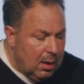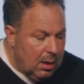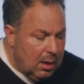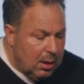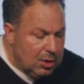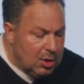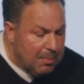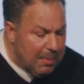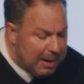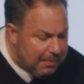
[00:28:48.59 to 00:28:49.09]

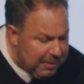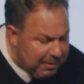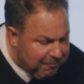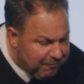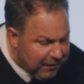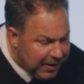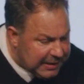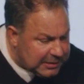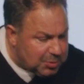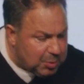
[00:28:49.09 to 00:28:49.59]
You might be
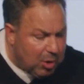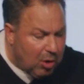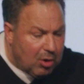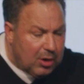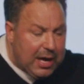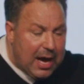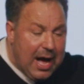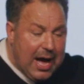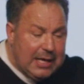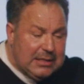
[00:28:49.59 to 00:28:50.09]
faced with all
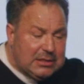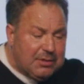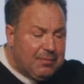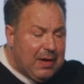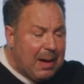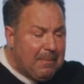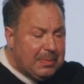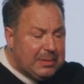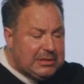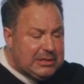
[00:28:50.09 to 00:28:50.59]
kinds of
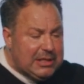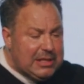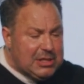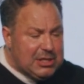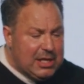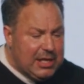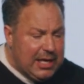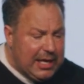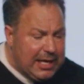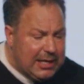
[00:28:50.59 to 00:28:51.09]

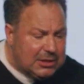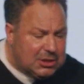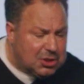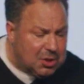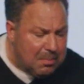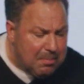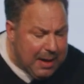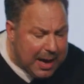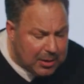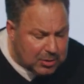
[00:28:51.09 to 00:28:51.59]
opposition and
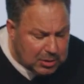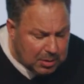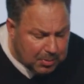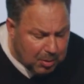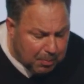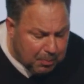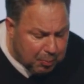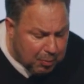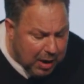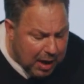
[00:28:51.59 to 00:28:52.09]
insurmountable
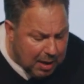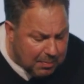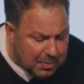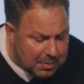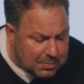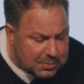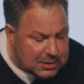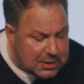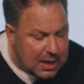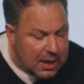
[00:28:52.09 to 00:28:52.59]

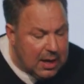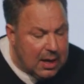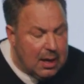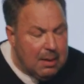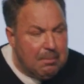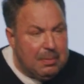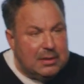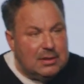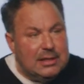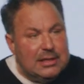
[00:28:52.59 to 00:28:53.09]
problems,
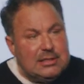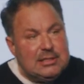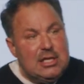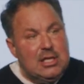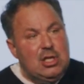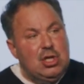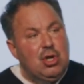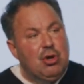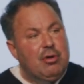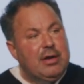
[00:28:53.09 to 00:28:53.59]
but listen,
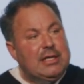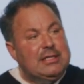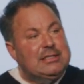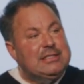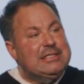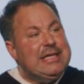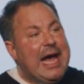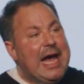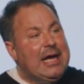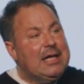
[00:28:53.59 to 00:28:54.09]
you're
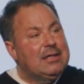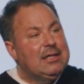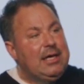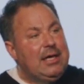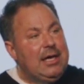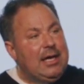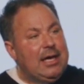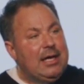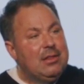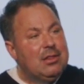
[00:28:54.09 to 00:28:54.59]

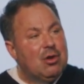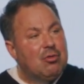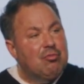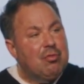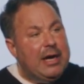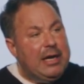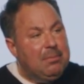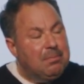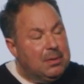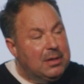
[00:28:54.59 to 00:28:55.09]
exactly in the
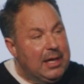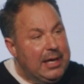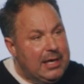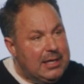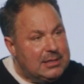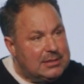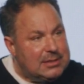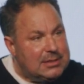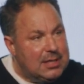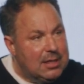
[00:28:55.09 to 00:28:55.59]
right
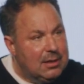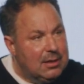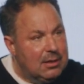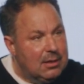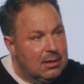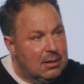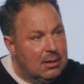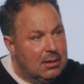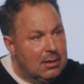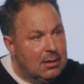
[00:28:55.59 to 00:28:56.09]
place.
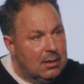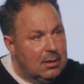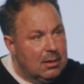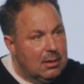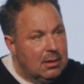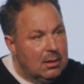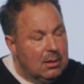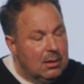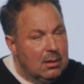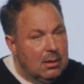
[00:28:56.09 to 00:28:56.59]

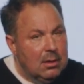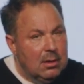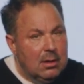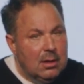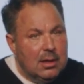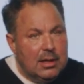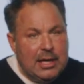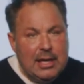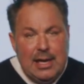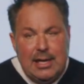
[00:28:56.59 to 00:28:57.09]

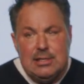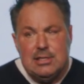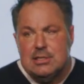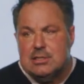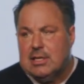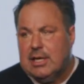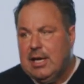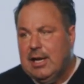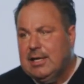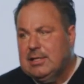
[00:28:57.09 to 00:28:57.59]
Can I
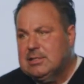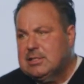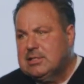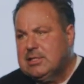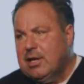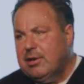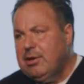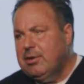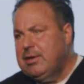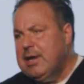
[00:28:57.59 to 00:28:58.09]
just can I just
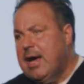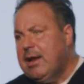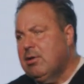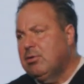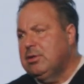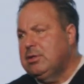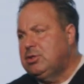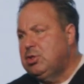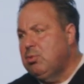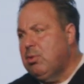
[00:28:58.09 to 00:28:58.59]
tell you not
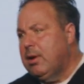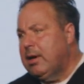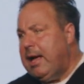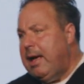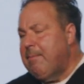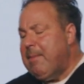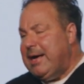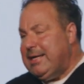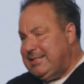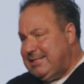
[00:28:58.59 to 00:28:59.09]
only do
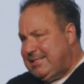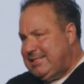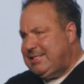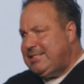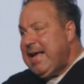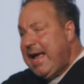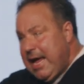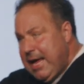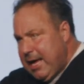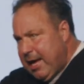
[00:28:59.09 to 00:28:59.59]
am I
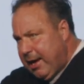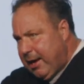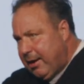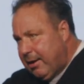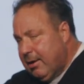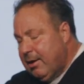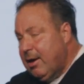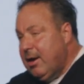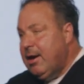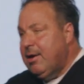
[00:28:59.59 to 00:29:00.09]
saying
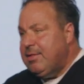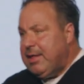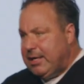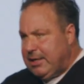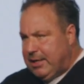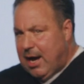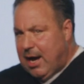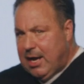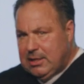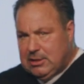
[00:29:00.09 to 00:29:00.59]
that
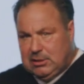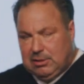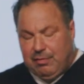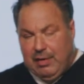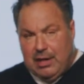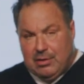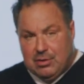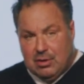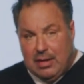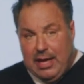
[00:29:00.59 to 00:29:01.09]
is
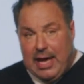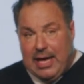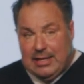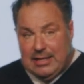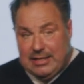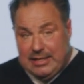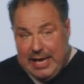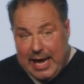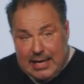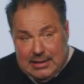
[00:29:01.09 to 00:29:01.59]
faithful and
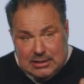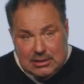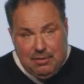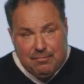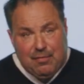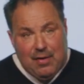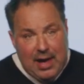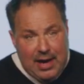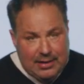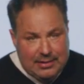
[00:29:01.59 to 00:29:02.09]

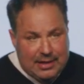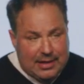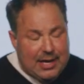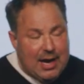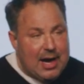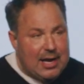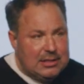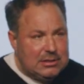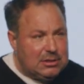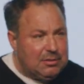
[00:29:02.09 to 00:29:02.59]
testifying that
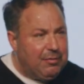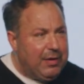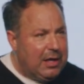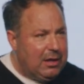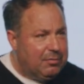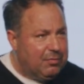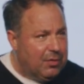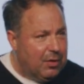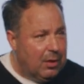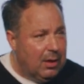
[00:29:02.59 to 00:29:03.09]
God is
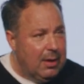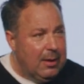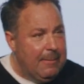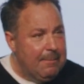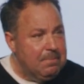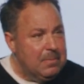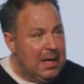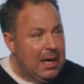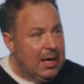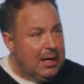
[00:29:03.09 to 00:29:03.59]
faithful,
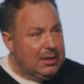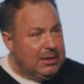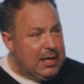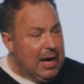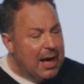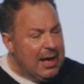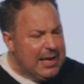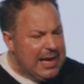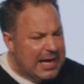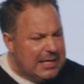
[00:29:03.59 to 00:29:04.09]

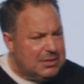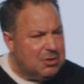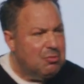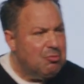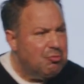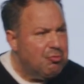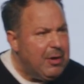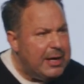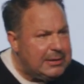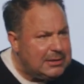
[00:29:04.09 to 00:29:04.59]
God has a
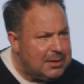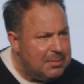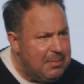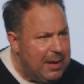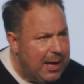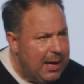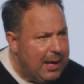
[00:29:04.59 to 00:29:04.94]
resume.